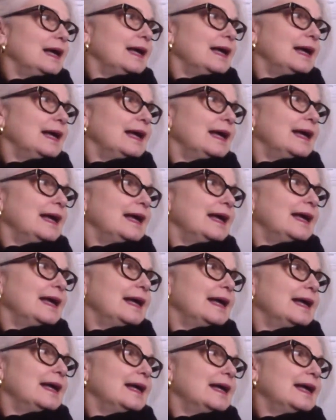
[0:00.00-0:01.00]

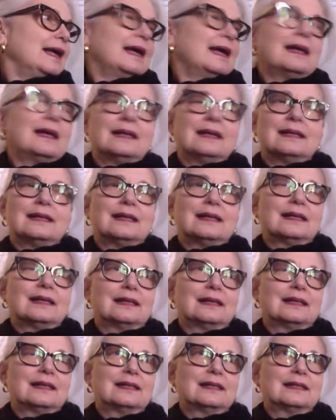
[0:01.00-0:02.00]

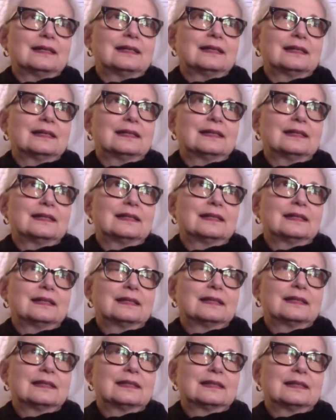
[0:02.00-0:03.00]

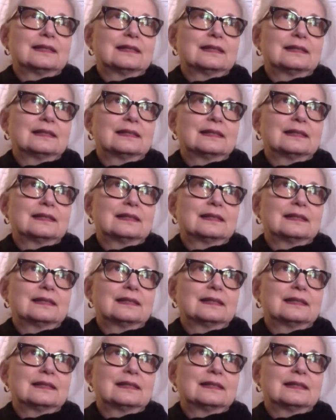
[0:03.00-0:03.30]
The person shown says nothing.